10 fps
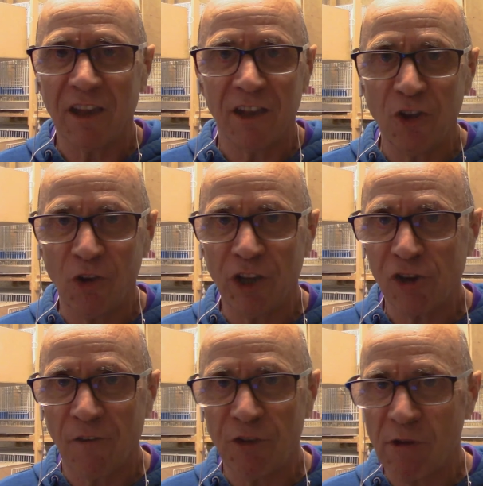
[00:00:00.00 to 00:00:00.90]

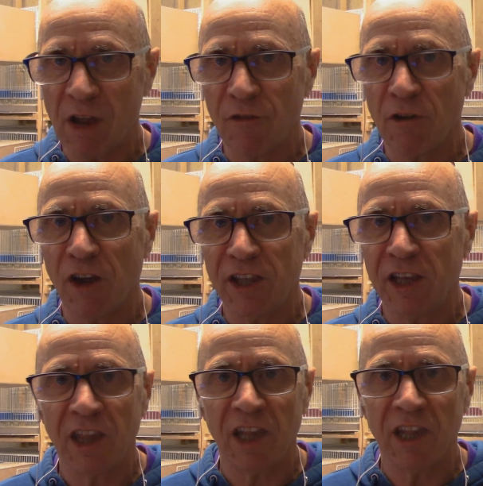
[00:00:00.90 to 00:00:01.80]
knowledge of the rare
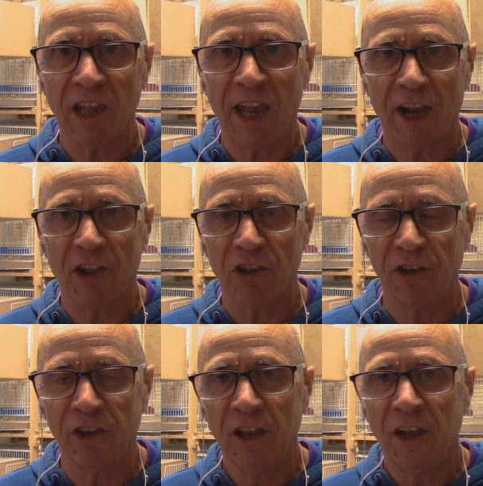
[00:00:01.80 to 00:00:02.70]
varieties is
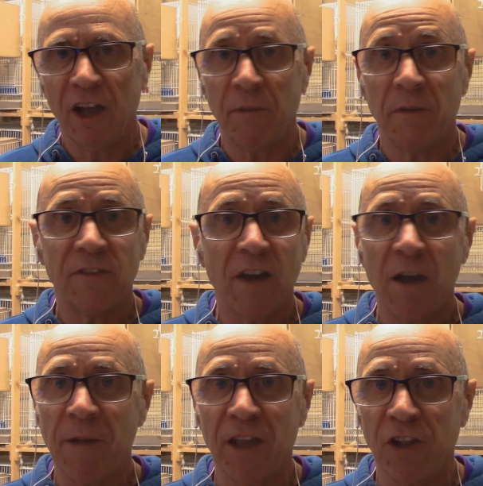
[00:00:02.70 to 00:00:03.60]
excellent,
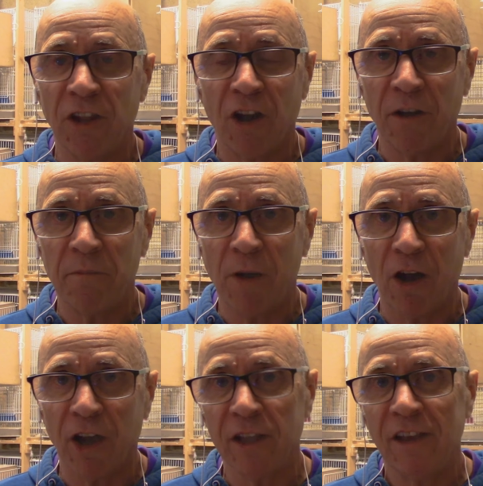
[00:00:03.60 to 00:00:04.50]
far better than
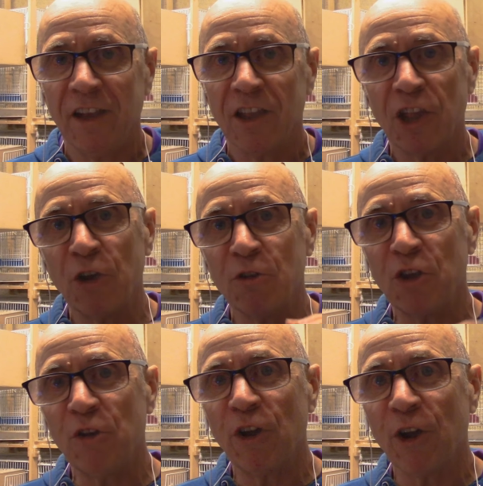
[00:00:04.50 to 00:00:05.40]
mine. So
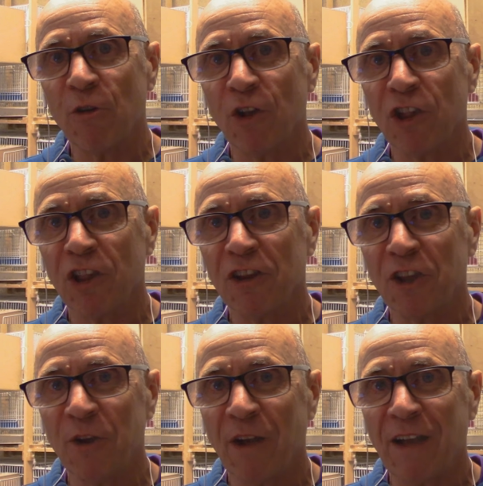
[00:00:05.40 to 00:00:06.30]
do go across
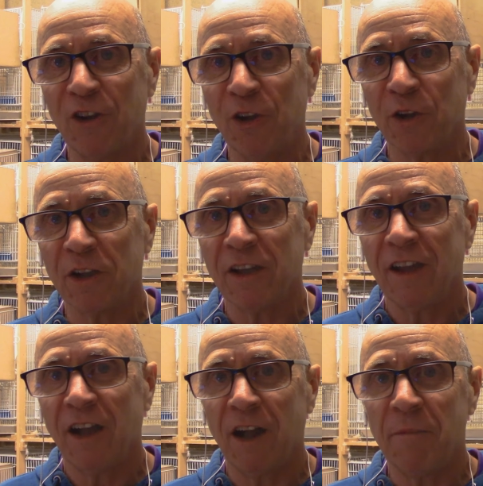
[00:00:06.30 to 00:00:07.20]
to have a look,
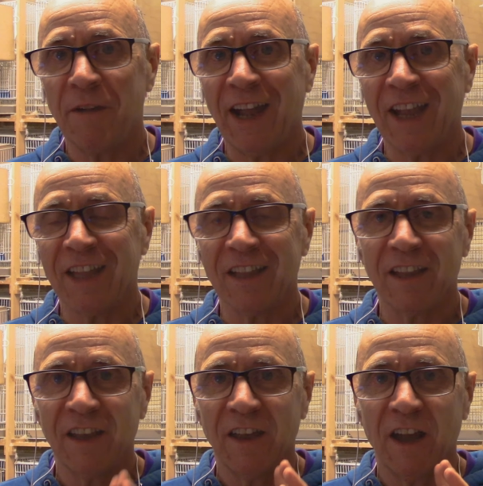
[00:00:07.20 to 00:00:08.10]
and
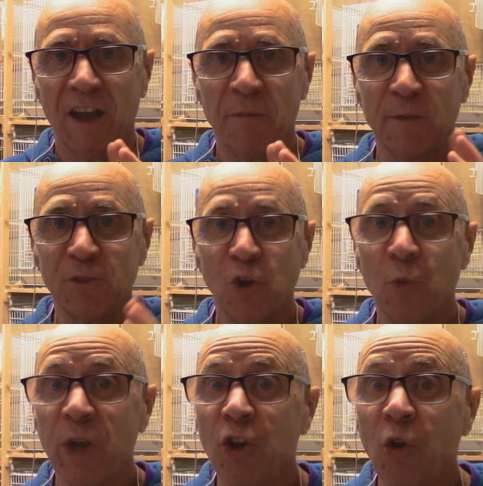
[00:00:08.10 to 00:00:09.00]
I'm sure
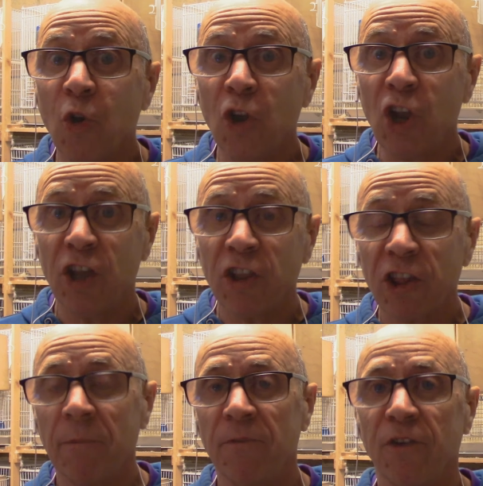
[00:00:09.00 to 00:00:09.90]
we can all learn
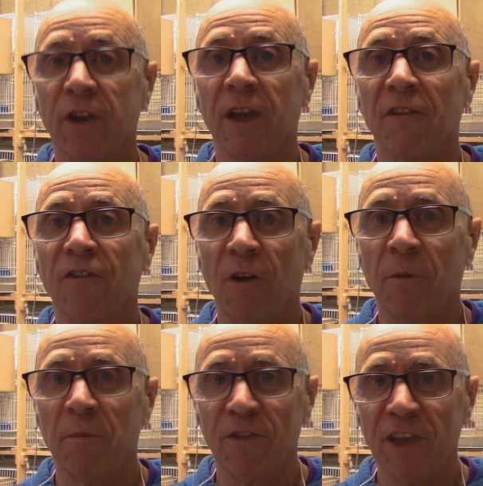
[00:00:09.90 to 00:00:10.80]
something
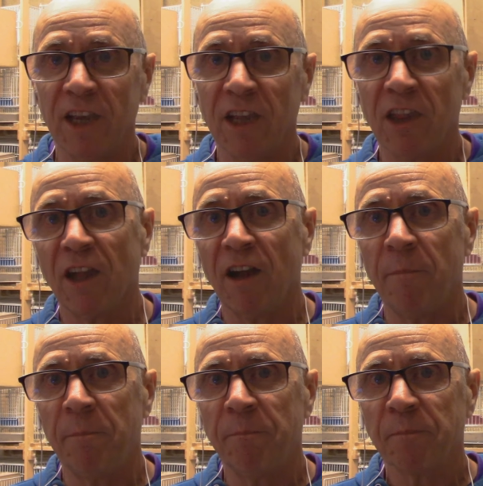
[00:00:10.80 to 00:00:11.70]
from these
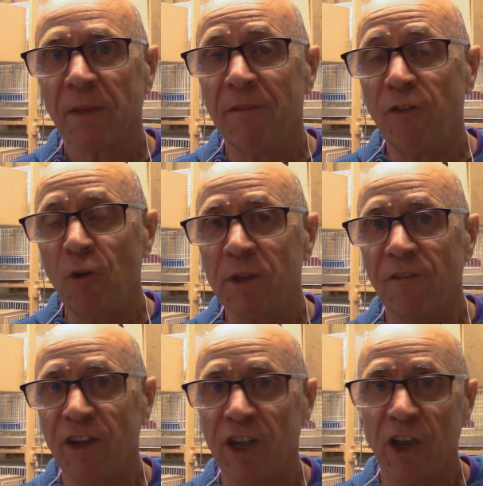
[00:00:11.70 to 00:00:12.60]

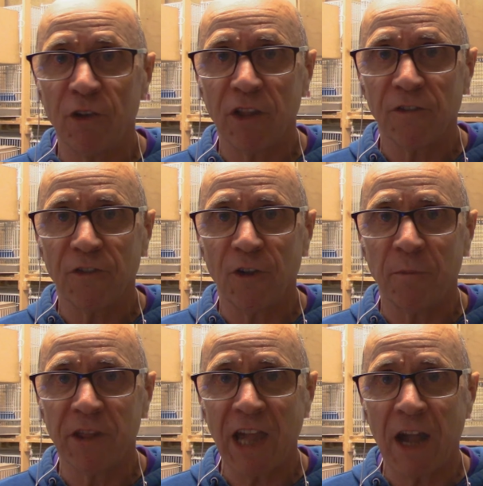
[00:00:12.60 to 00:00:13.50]
informative videos
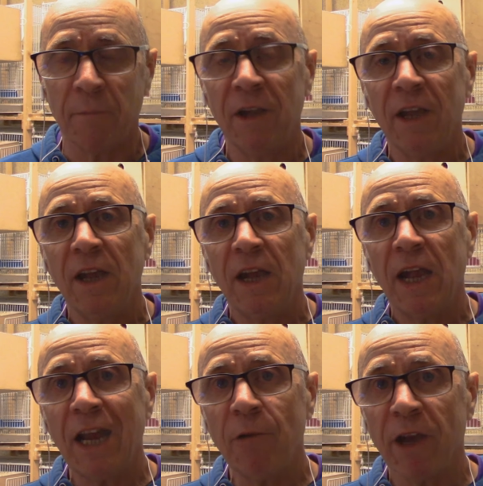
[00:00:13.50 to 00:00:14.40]
from Sam.
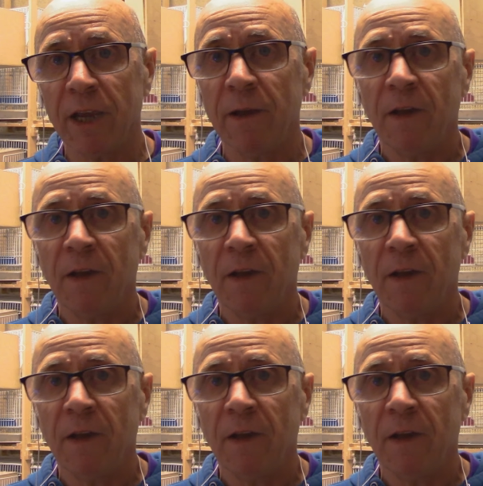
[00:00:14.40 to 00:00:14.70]
Anyway,